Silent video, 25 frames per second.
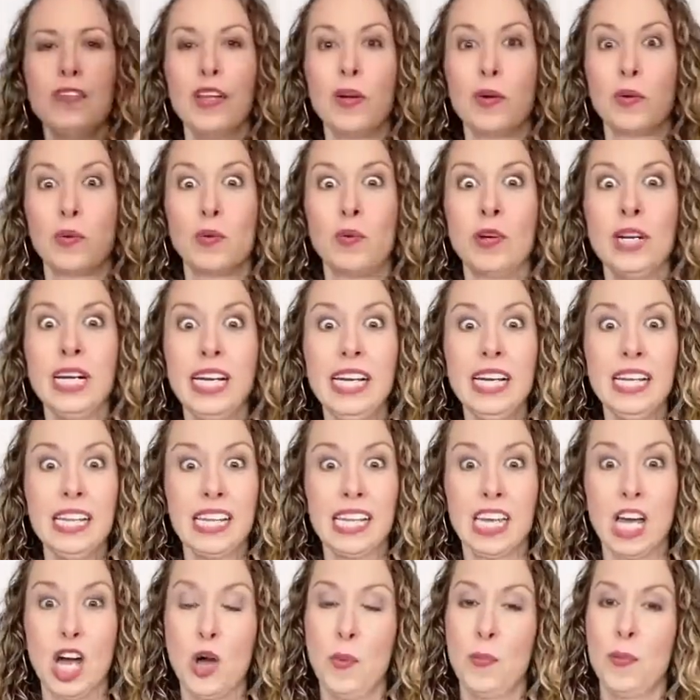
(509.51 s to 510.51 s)
it
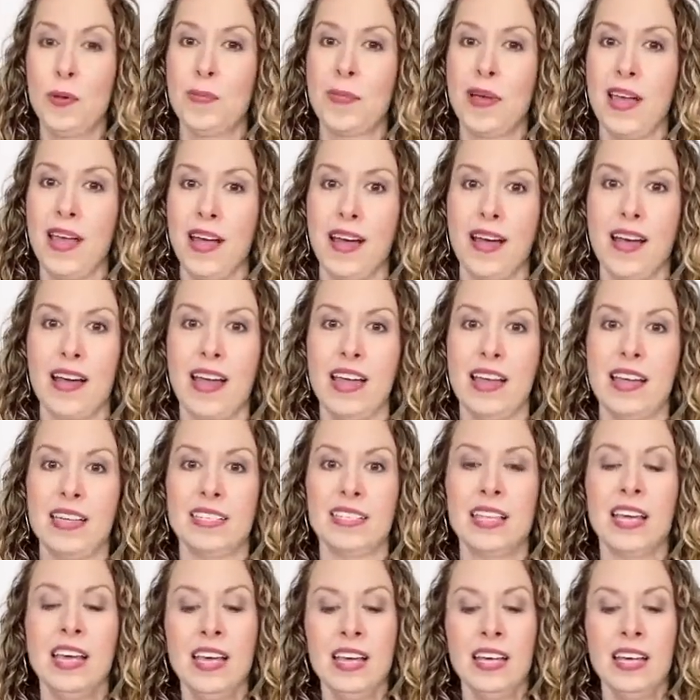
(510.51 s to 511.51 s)
really opened my eyes